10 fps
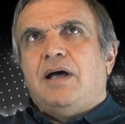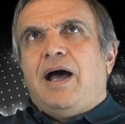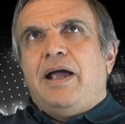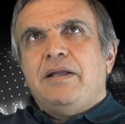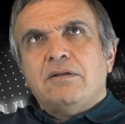
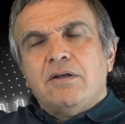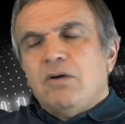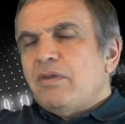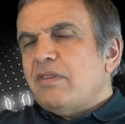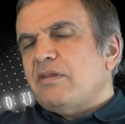I don't know
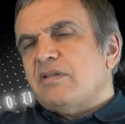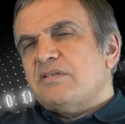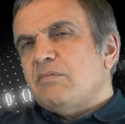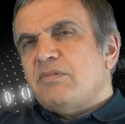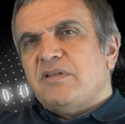whether there's
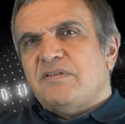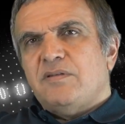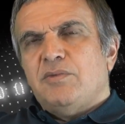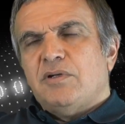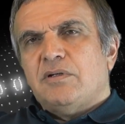something
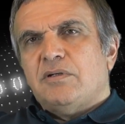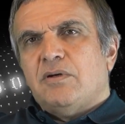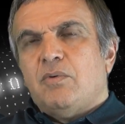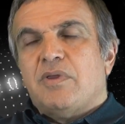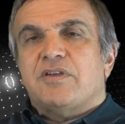similar
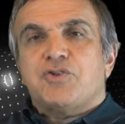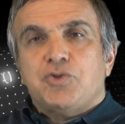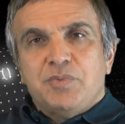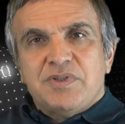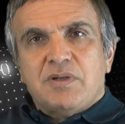or whether there
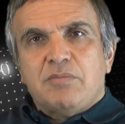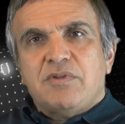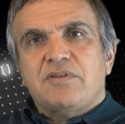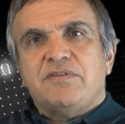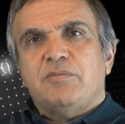should be
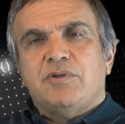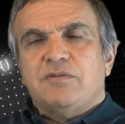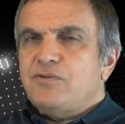something similar for